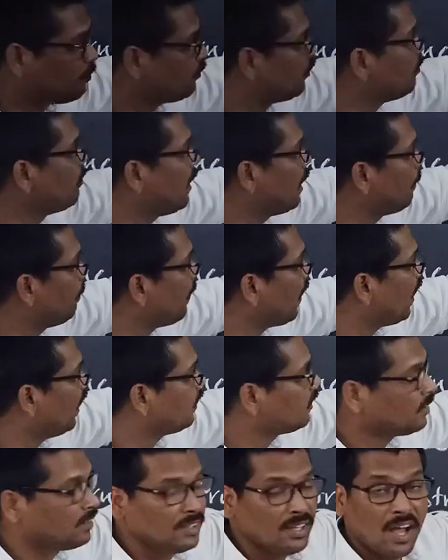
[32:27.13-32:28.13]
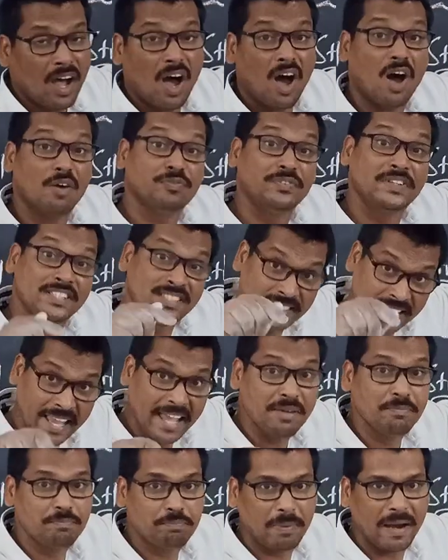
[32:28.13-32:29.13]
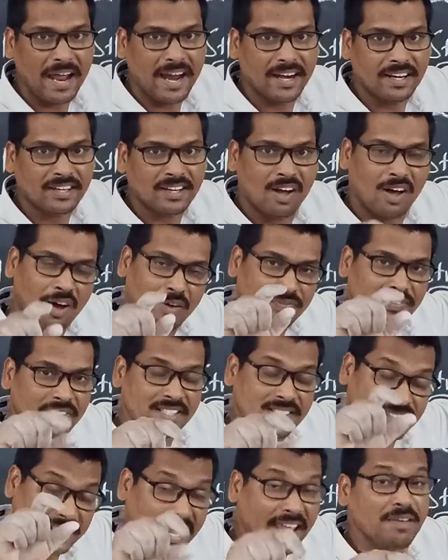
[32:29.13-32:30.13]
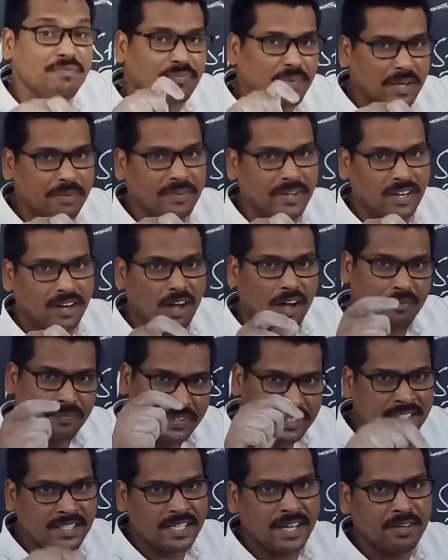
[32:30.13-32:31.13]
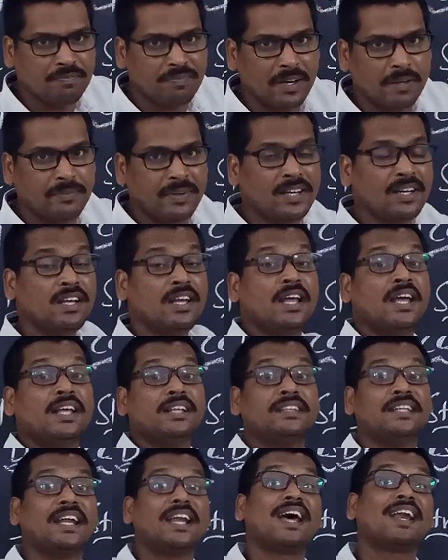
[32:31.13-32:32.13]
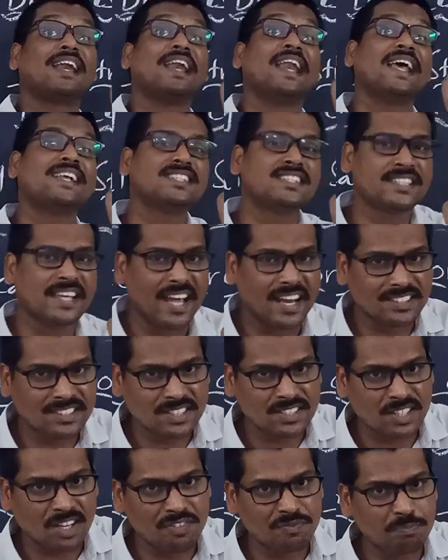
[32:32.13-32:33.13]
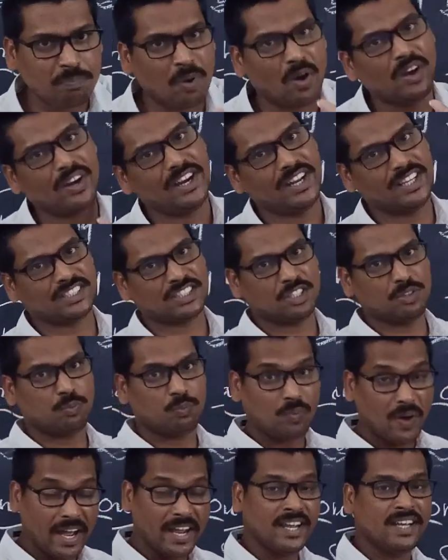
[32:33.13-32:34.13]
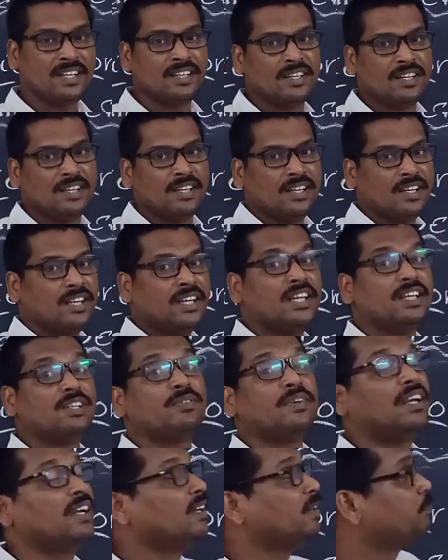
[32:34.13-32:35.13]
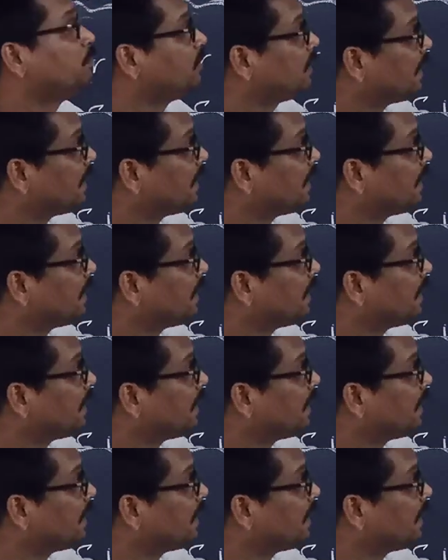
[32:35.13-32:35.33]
female part of the same plant, of the same flower, there are less chances of pollination. Why? It will